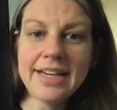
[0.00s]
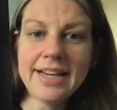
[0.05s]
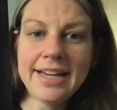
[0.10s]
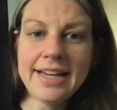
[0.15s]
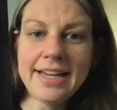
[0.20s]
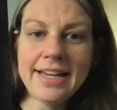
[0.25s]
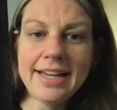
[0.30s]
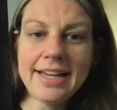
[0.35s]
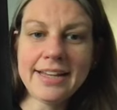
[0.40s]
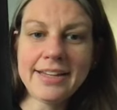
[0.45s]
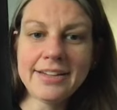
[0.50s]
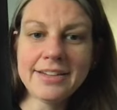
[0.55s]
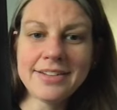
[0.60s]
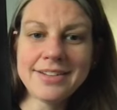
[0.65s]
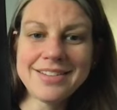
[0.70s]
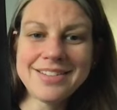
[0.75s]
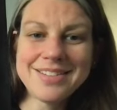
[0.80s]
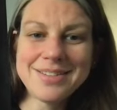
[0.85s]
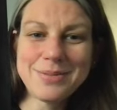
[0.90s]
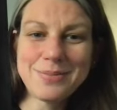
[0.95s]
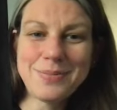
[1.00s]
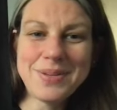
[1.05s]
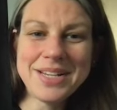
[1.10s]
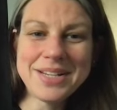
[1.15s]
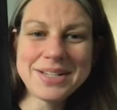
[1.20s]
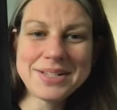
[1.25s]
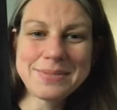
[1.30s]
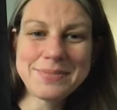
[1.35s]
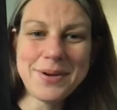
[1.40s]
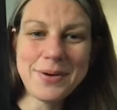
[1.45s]
and
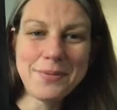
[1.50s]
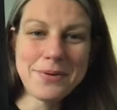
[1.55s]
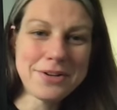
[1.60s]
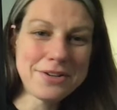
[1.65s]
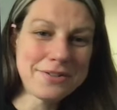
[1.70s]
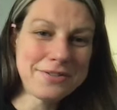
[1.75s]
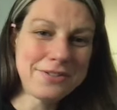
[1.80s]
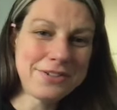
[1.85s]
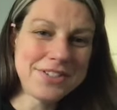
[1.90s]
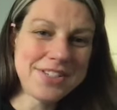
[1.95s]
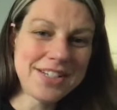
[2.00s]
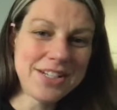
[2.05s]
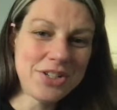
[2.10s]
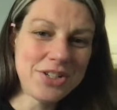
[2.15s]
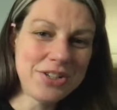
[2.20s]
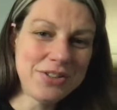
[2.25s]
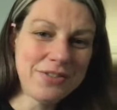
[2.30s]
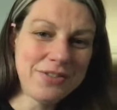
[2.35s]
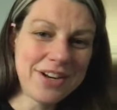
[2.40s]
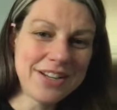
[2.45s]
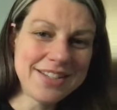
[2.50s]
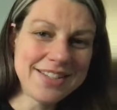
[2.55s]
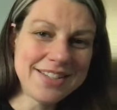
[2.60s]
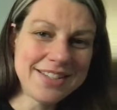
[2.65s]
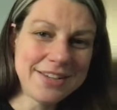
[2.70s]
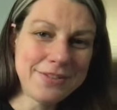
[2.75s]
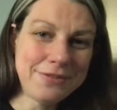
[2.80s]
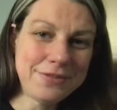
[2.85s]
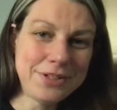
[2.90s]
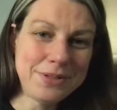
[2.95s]
because my wonderful stitchy friends
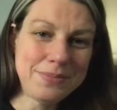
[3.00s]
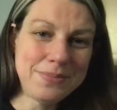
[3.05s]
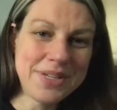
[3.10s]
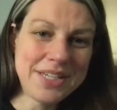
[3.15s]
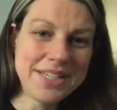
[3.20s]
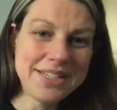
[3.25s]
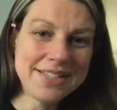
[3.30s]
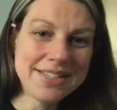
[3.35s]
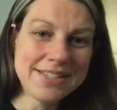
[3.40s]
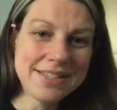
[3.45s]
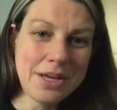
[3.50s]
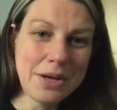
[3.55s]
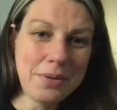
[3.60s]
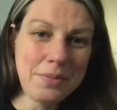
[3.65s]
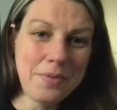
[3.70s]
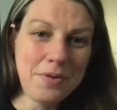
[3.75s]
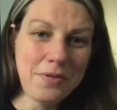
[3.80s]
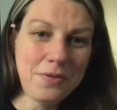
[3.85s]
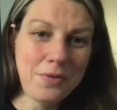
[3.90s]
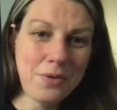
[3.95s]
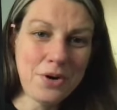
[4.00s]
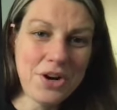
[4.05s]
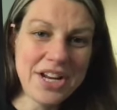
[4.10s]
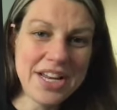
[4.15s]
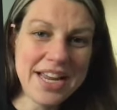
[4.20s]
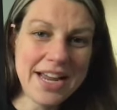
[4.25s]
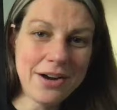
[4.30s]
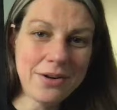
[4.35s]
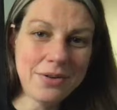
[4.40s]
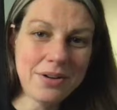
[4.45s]
gifted me some 40
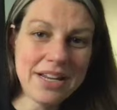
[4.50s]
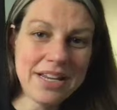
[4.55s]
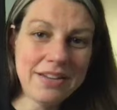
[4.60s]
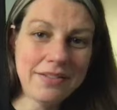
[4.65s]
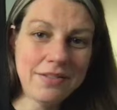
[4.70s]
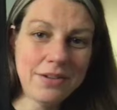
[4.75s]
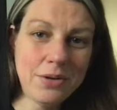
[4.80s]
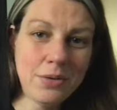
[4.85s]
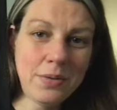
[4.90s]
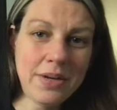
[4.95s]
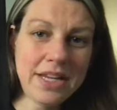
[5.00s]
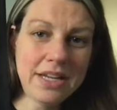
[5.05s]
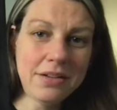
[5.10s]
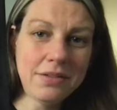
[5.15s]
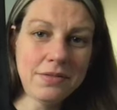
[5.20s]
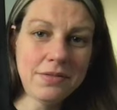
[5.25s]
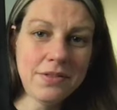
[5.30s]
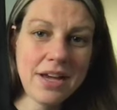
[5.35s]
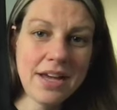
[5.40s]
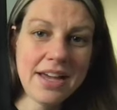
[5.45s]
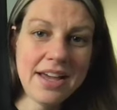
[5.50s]
count even weave,